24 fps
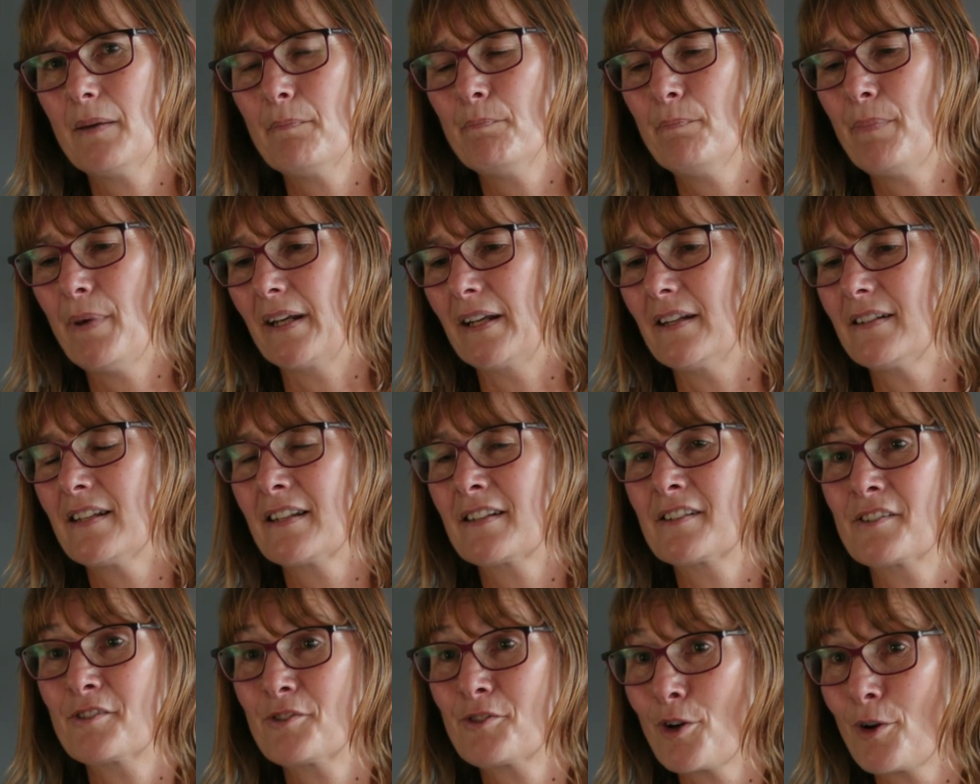but it
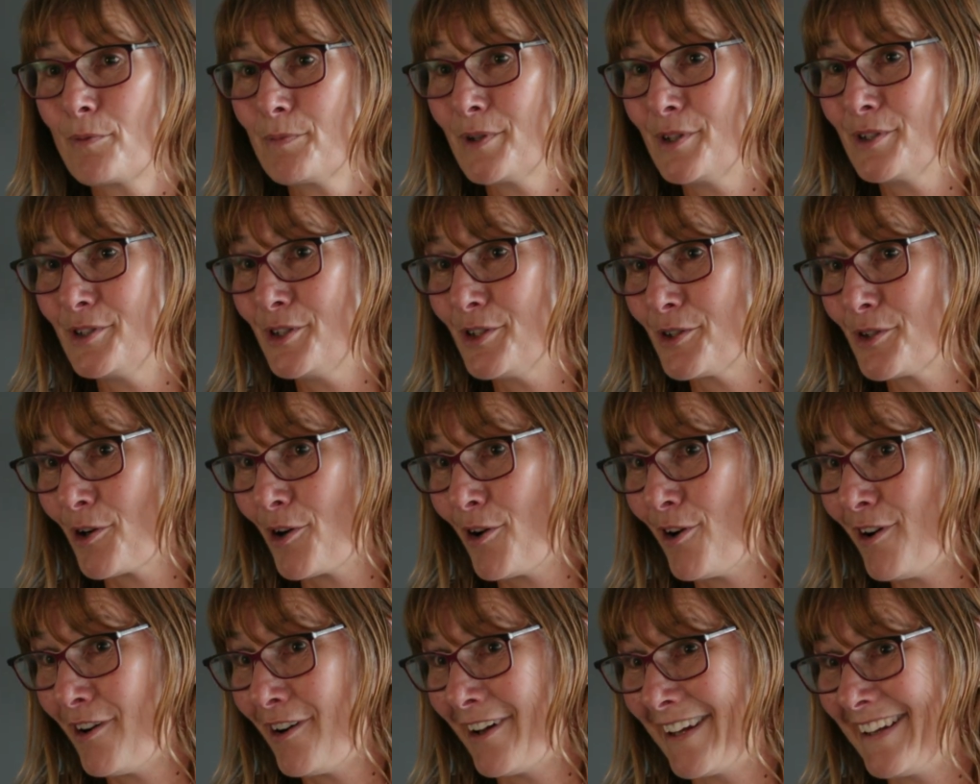doesn't stop you
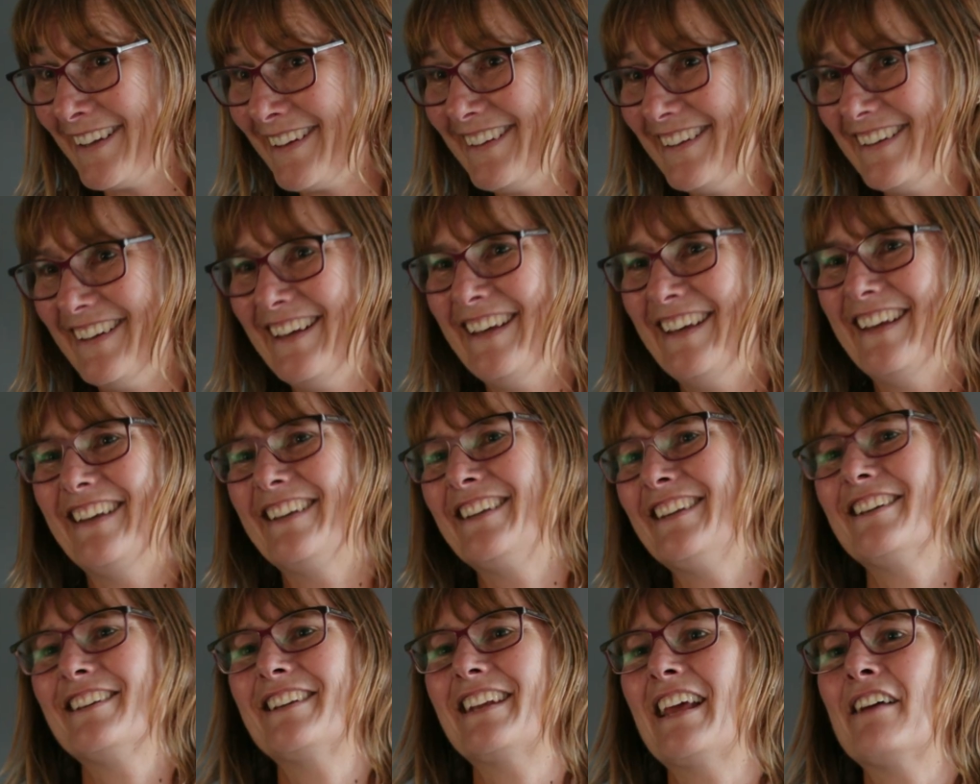trying.
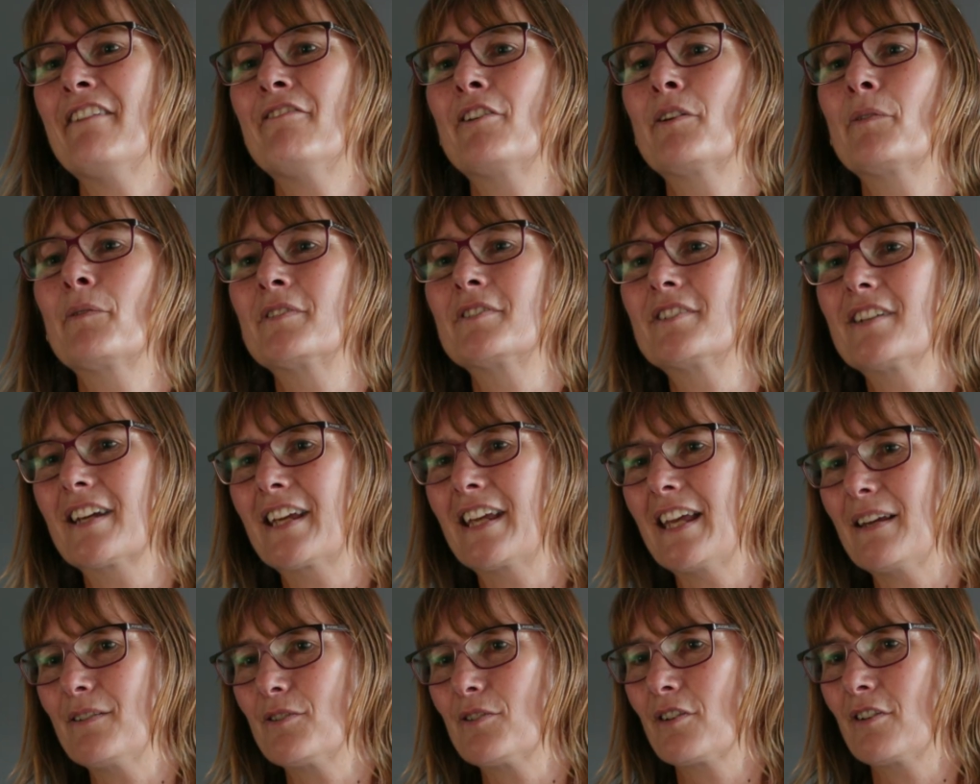Everyone should
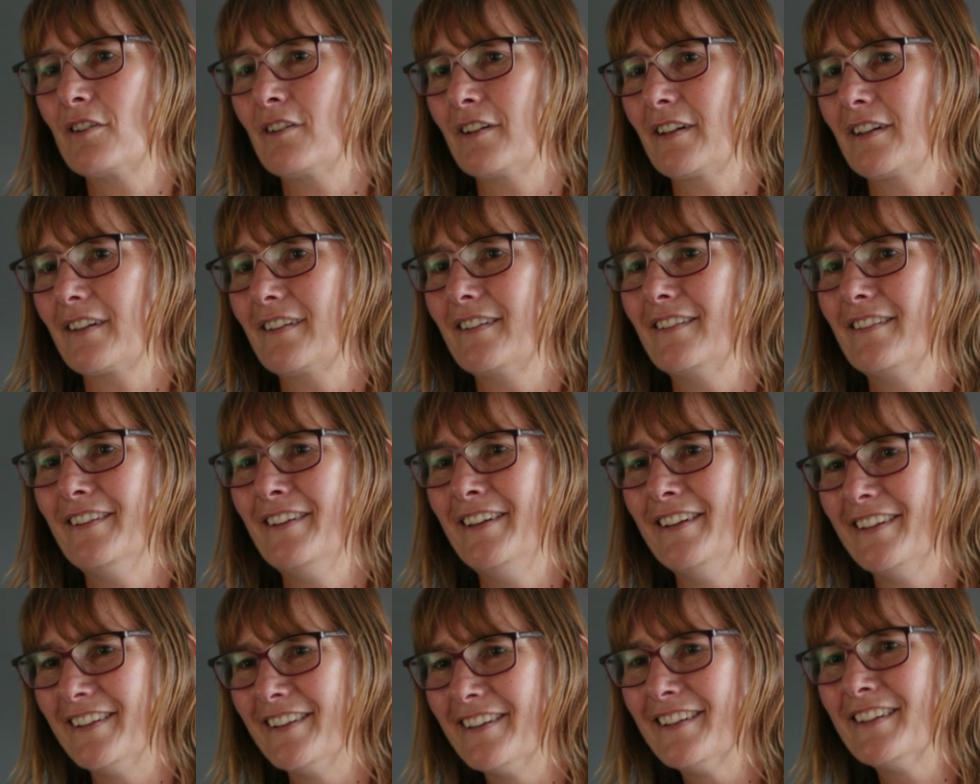keep trying.
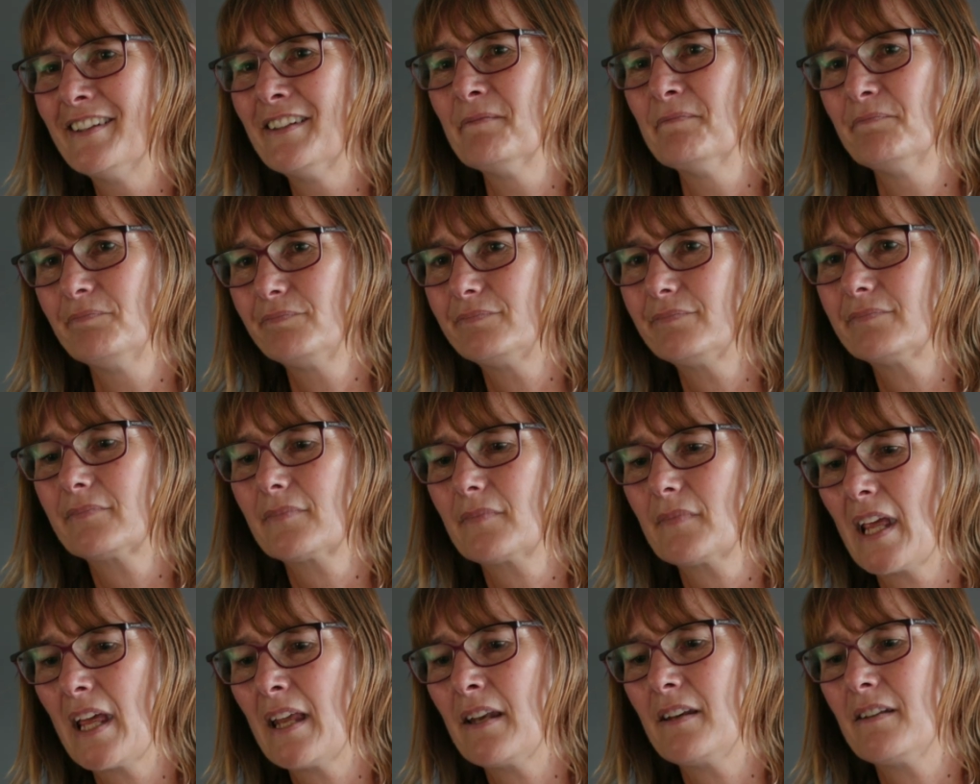
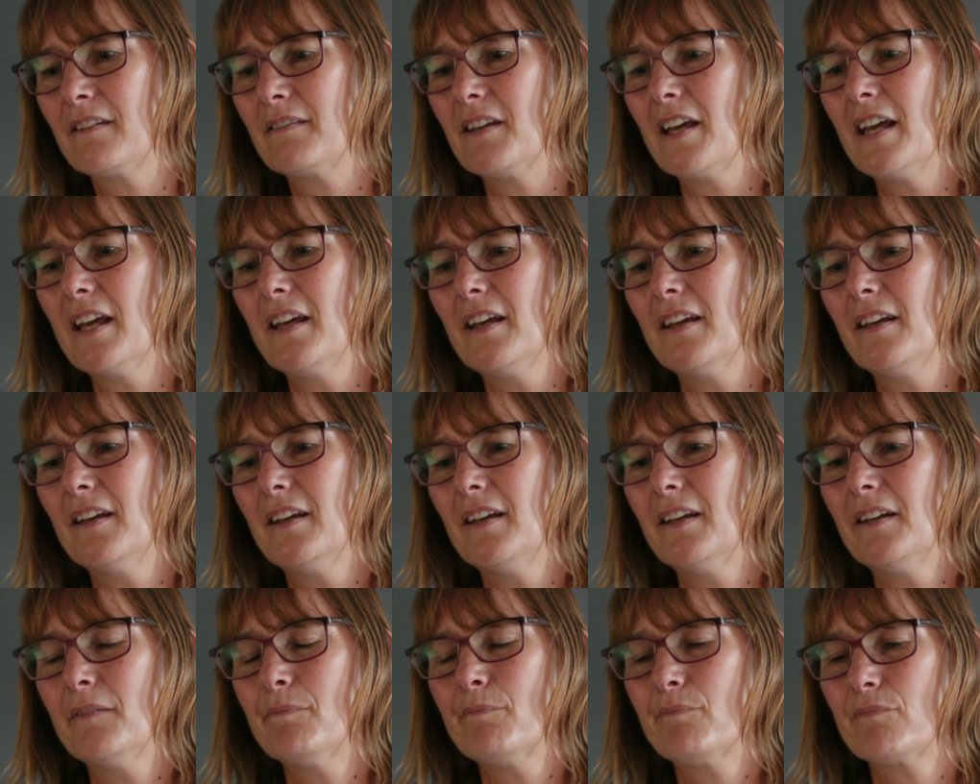And
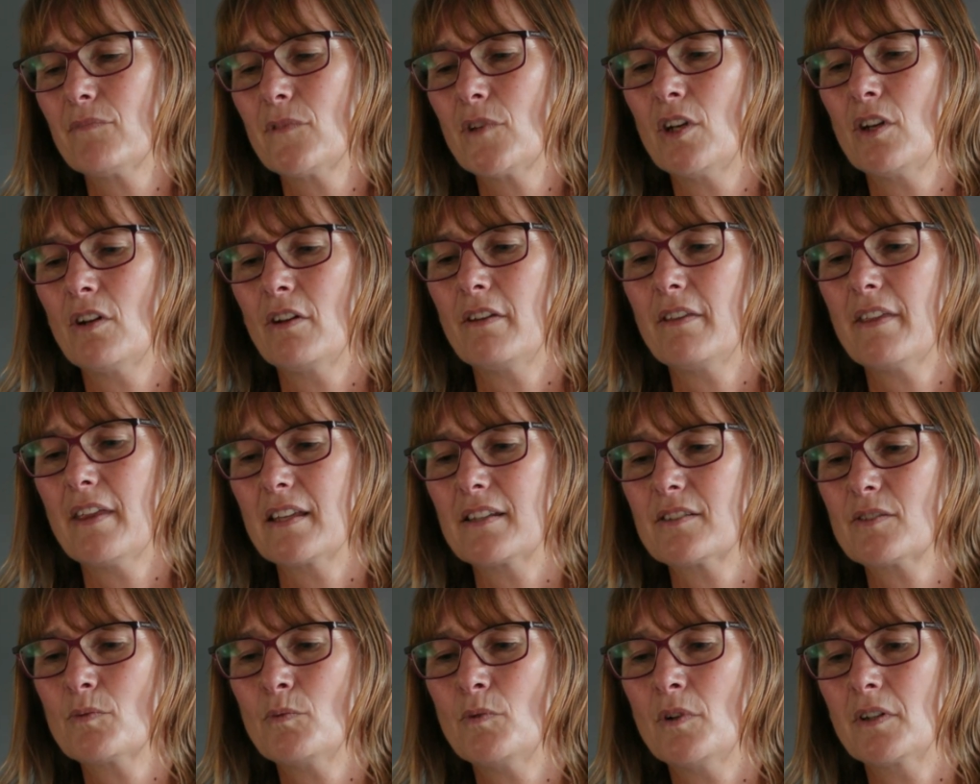
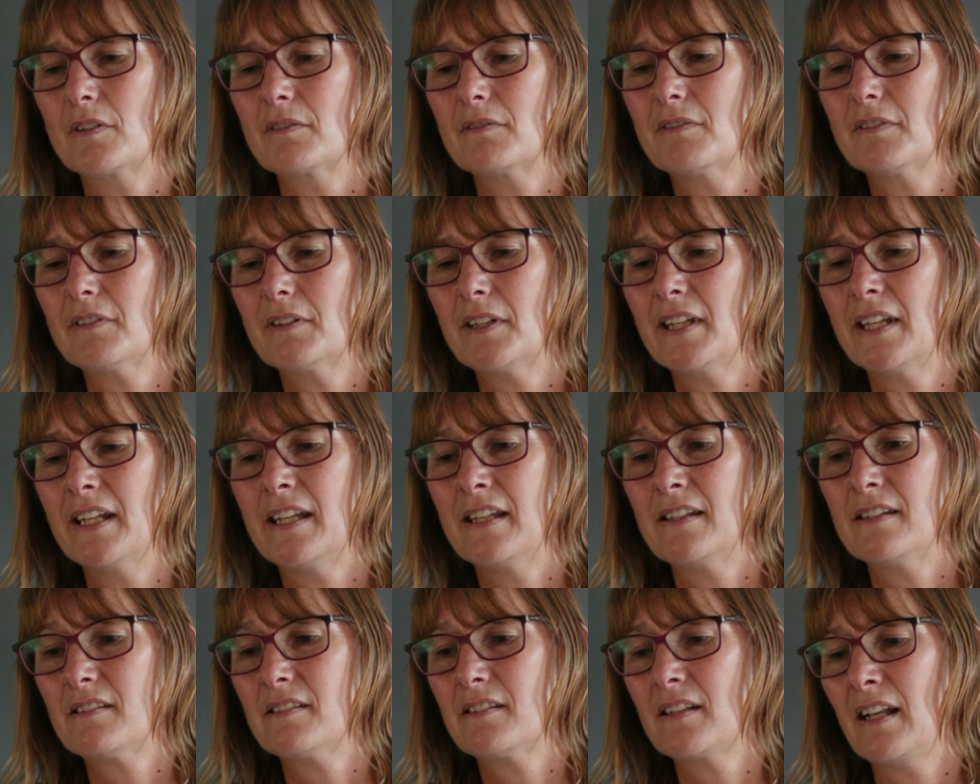that's what it
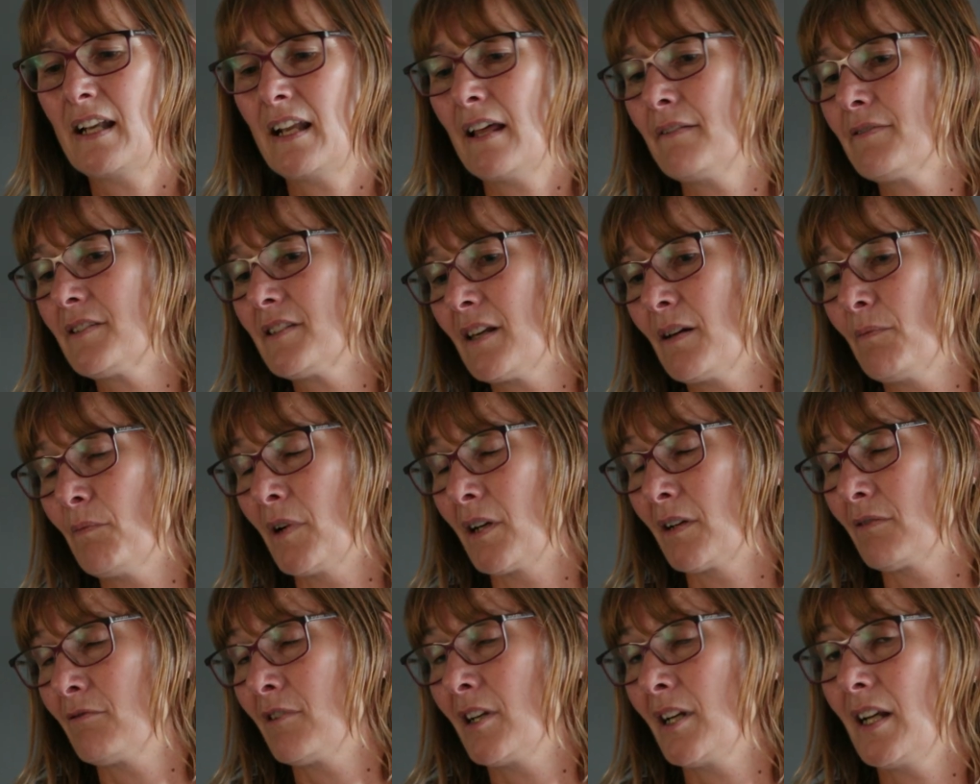is to love
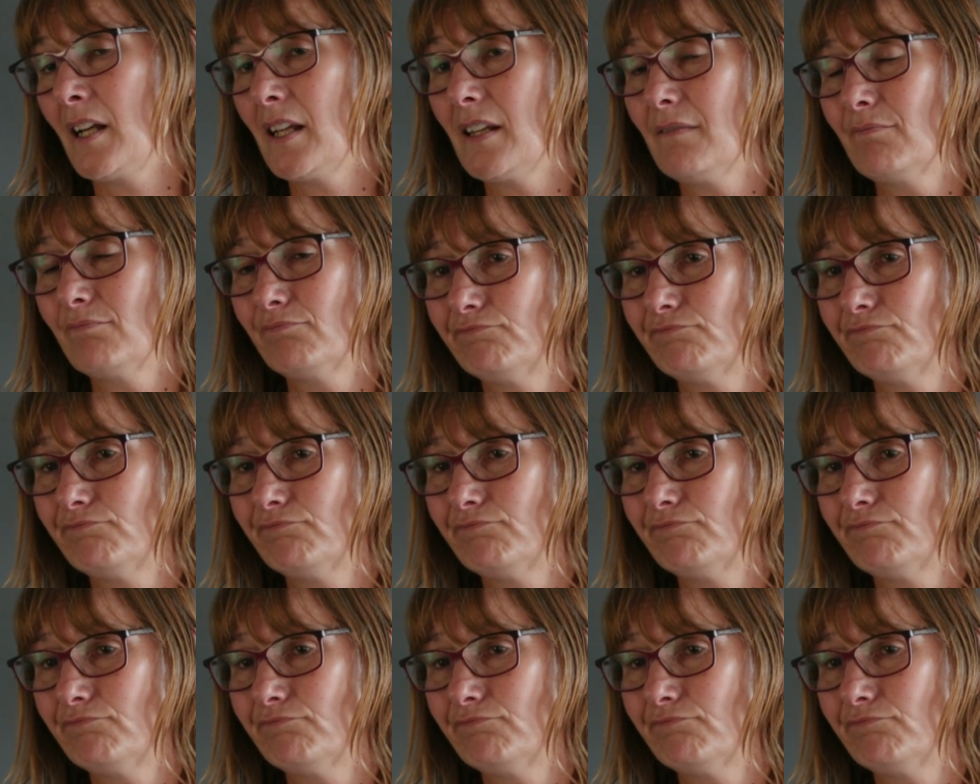someone, really.